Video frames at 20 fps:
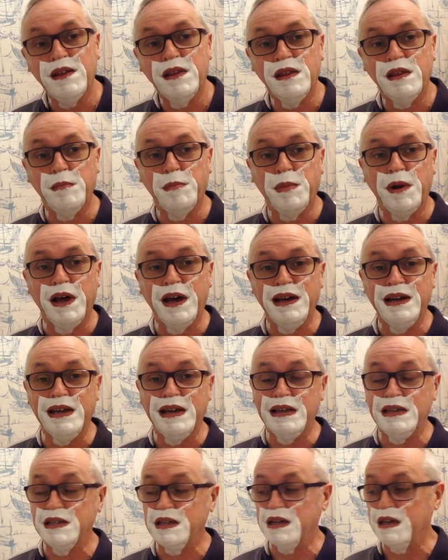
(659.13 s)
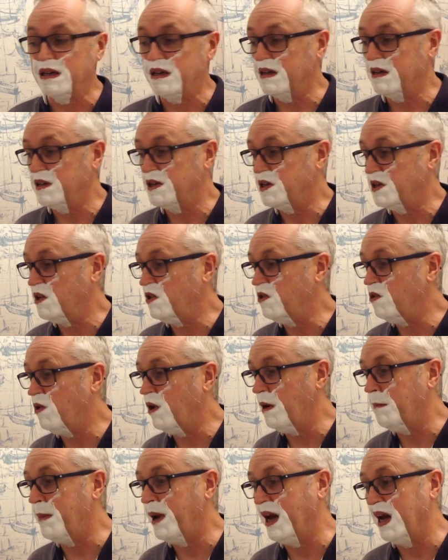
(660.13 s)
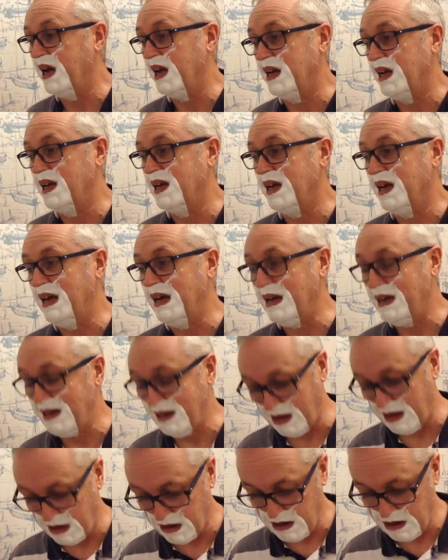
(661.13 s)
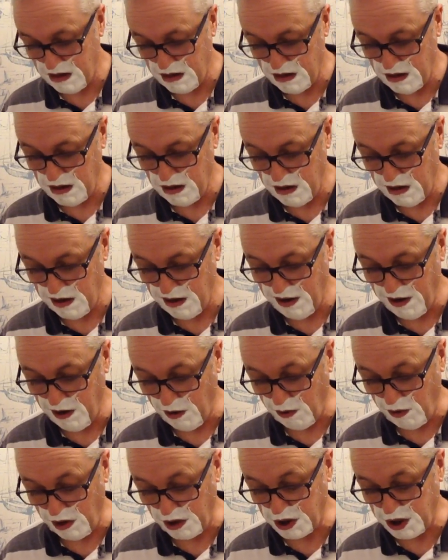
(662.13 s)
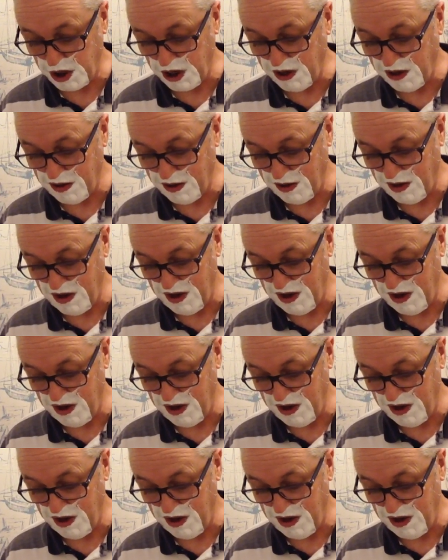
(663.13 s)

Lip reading: The blade is still made in Russia,